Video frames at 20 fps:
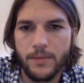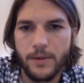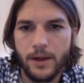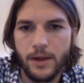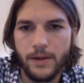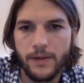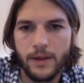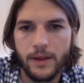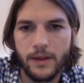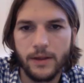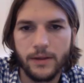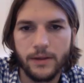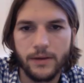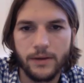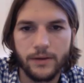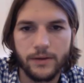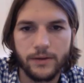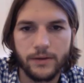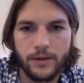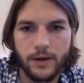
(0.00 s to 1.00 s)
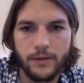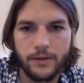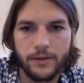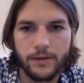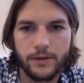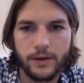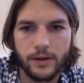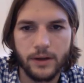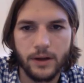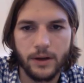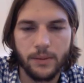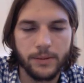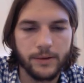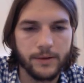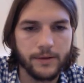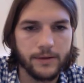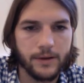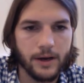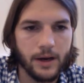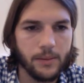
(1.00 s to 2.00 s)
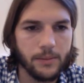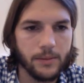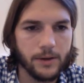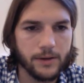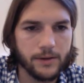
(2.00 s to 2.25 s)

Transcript: And then there's obviously up at the top